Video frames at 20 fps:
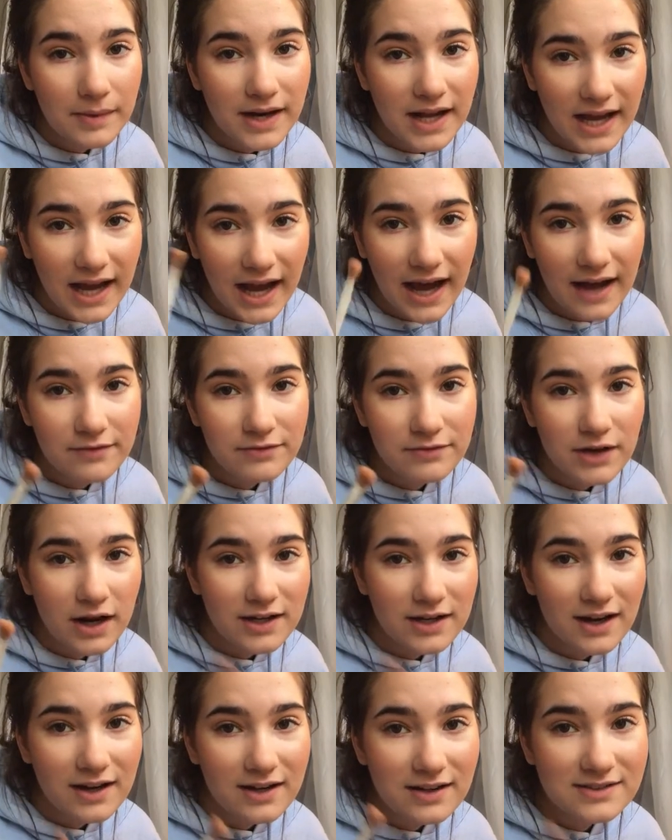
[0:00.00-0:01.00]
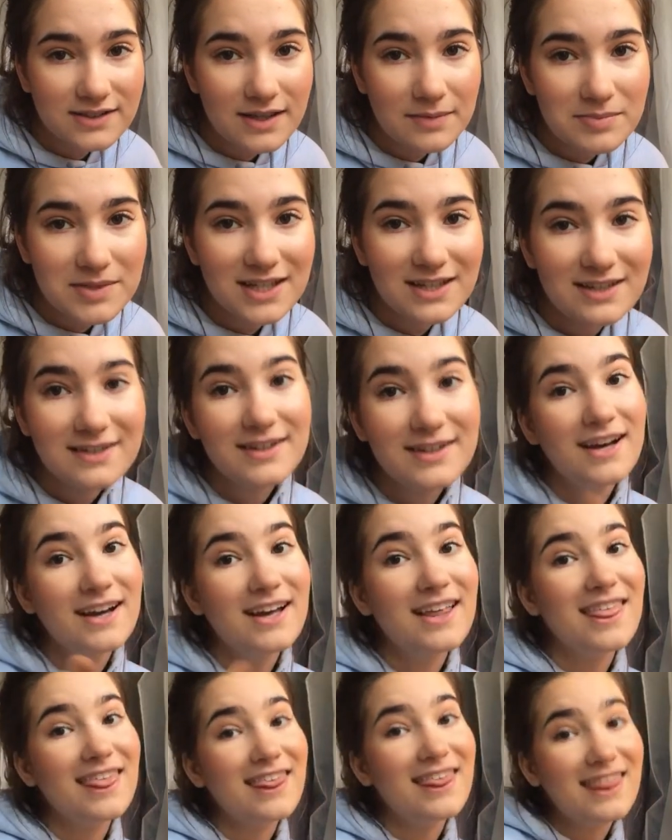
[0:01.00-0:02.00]
but I have not got accepted.
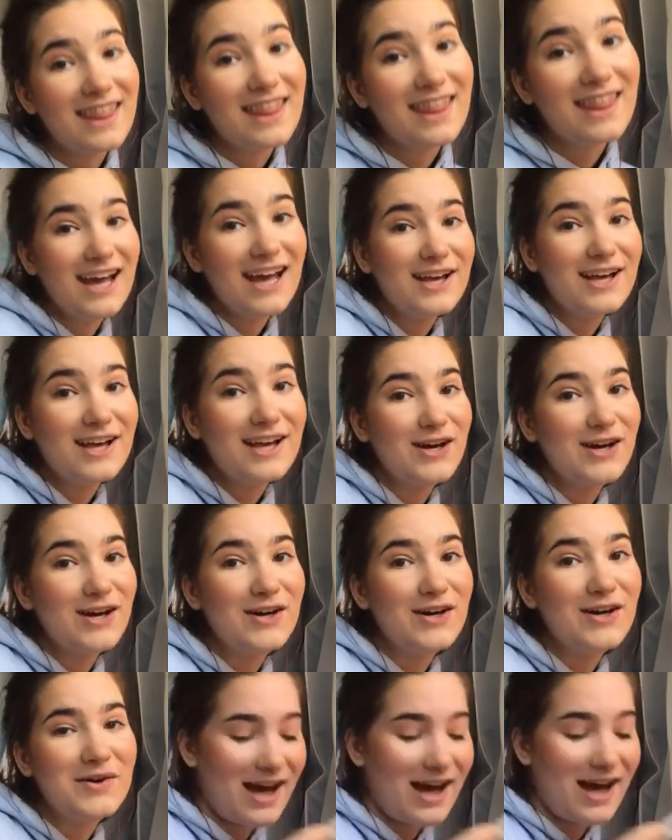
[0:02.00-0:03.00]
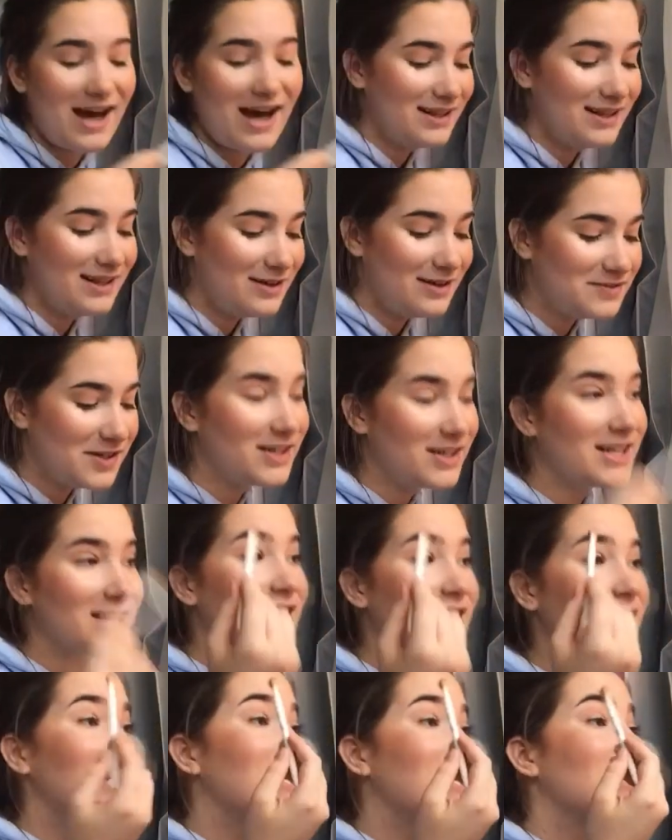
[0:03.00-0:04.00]
Thank you. I love Anna,
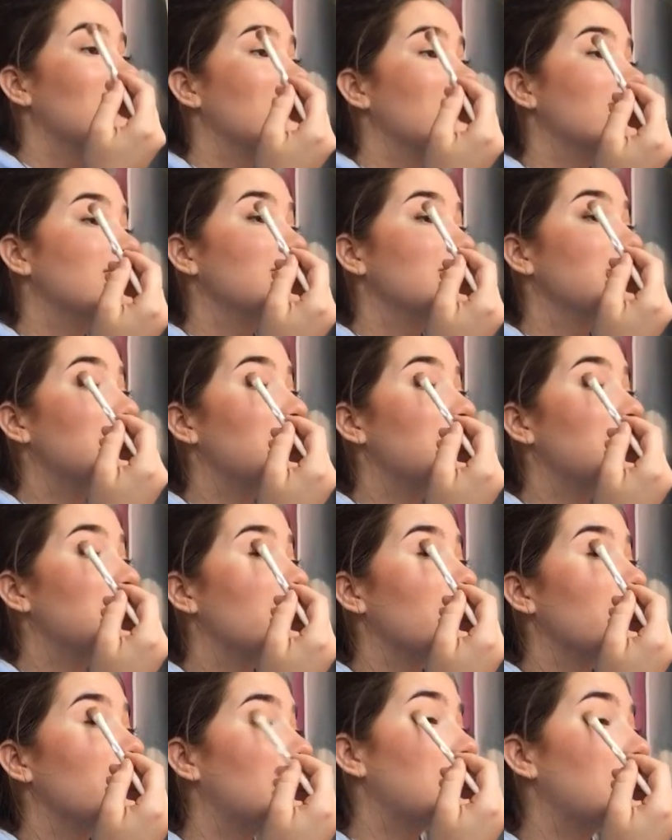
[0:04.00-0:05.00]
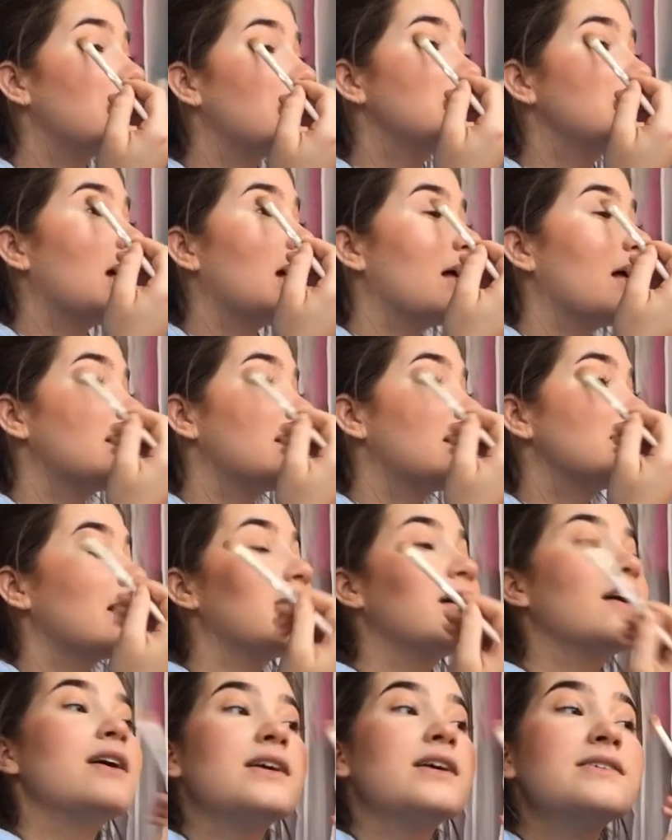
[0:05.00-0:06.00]
and if people think my personality is like
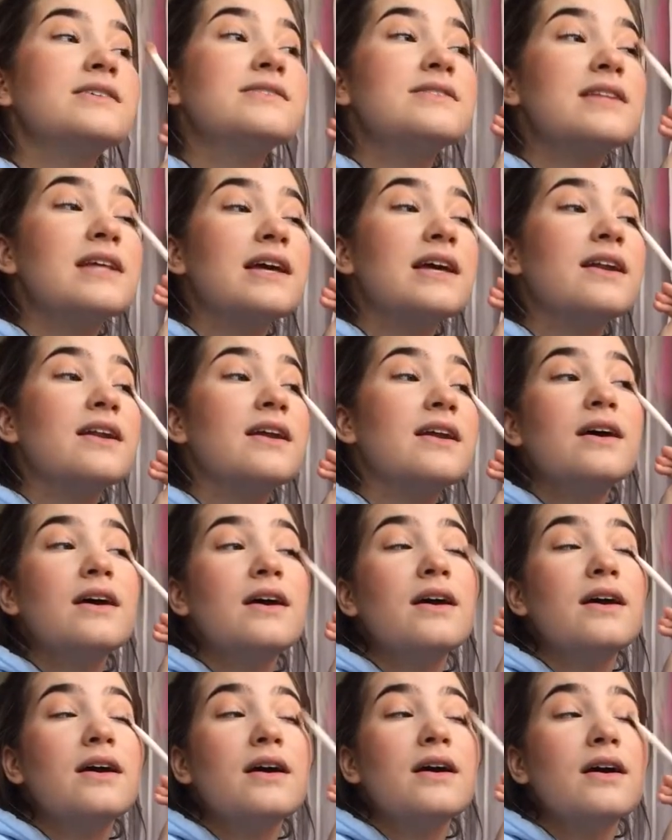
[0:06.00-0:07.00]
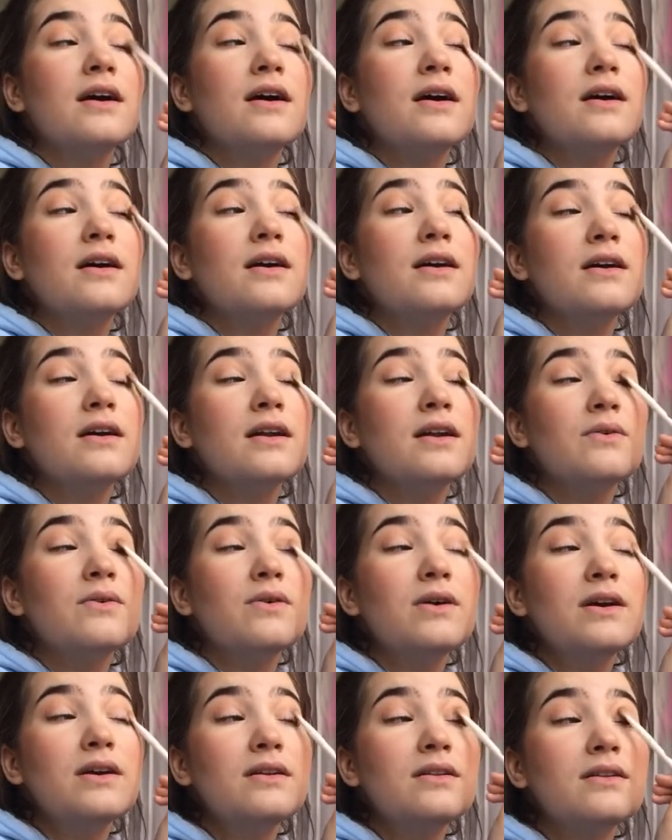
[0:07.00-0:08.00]
hers, then you know
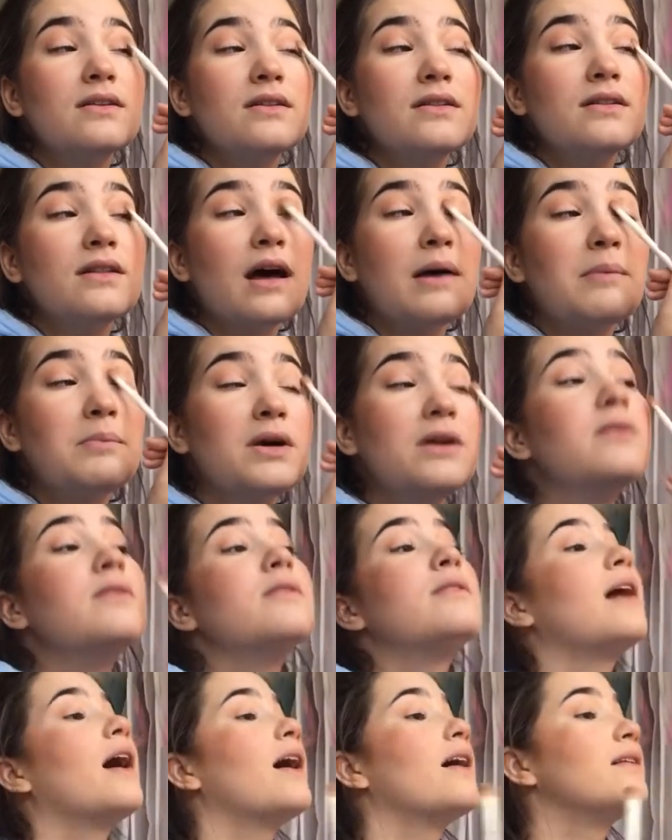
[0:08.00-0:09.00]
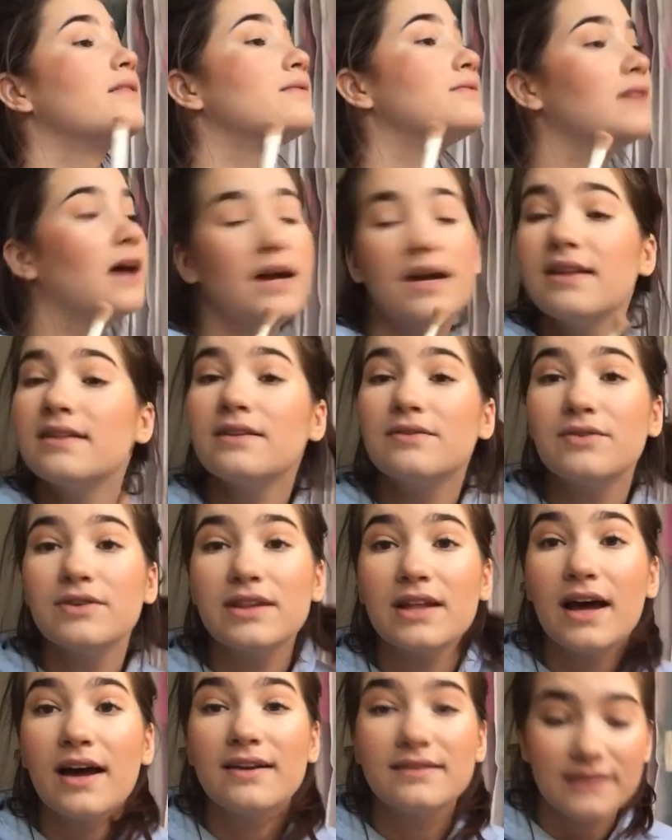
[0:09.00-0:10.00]
what? I'm good with that. I can live with
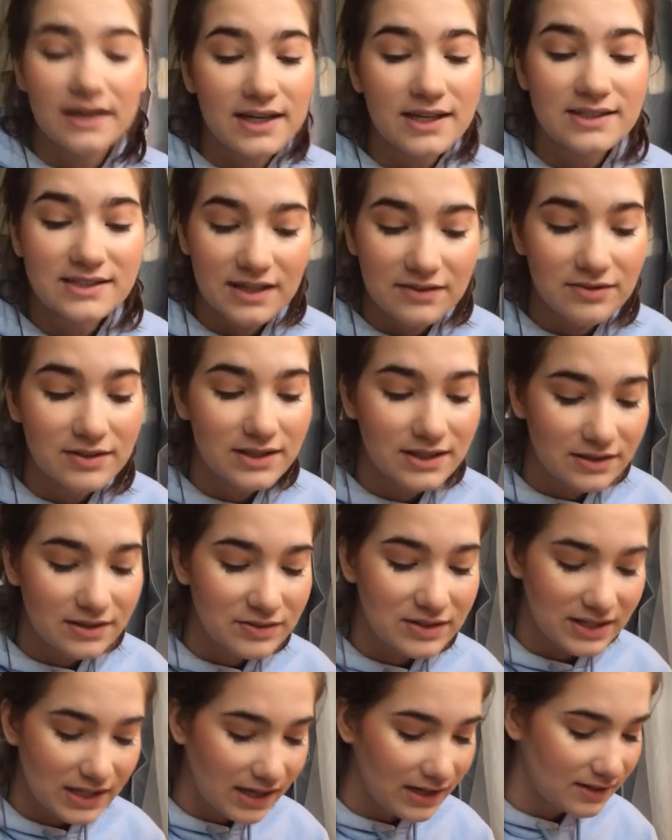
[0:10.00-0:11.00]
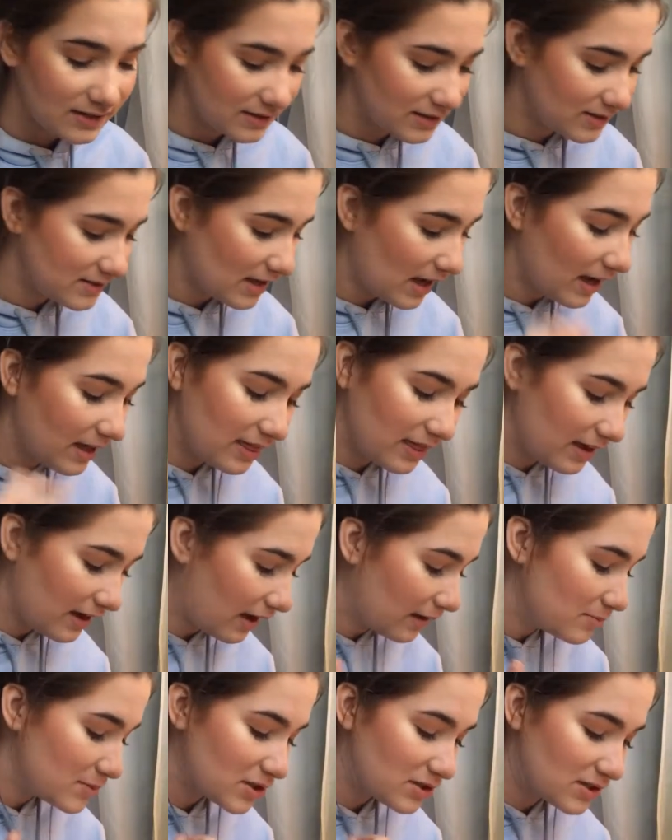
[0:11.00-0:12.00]
that. I can definitely live with that, because I think
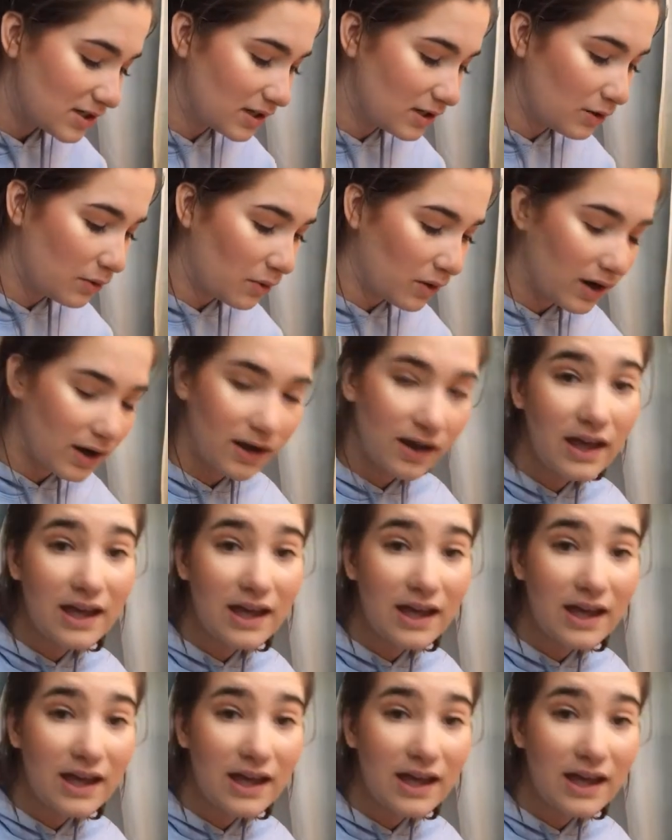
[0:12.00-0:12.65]
I'm just annoying.